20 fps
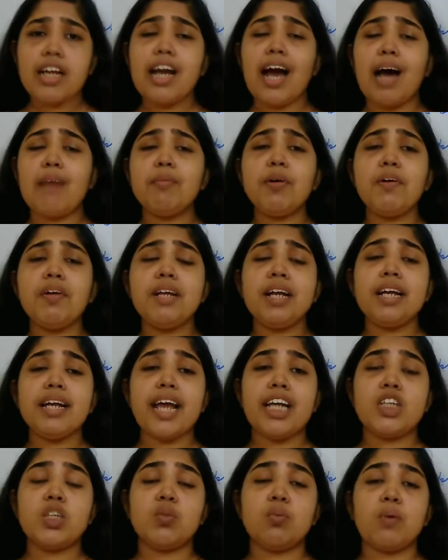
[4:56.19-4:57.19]
Coming in the
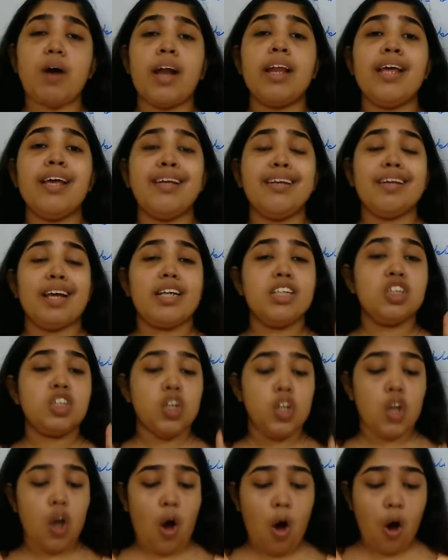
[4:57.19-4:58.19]
next one, that is
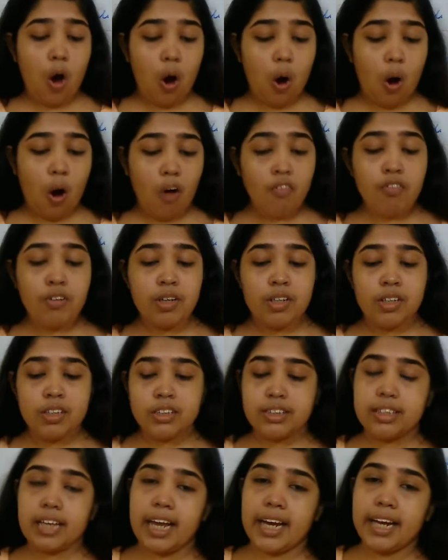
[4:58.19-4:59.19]
law
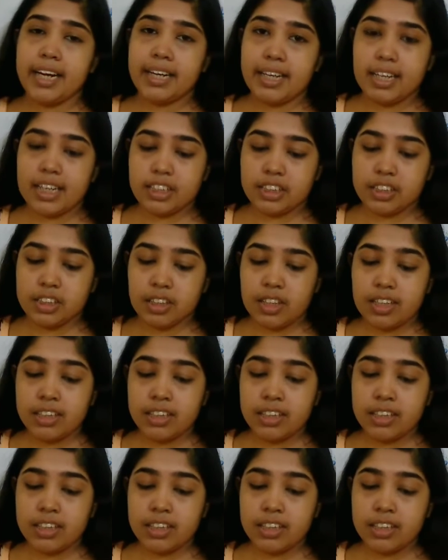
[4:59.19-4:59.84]
of segregation.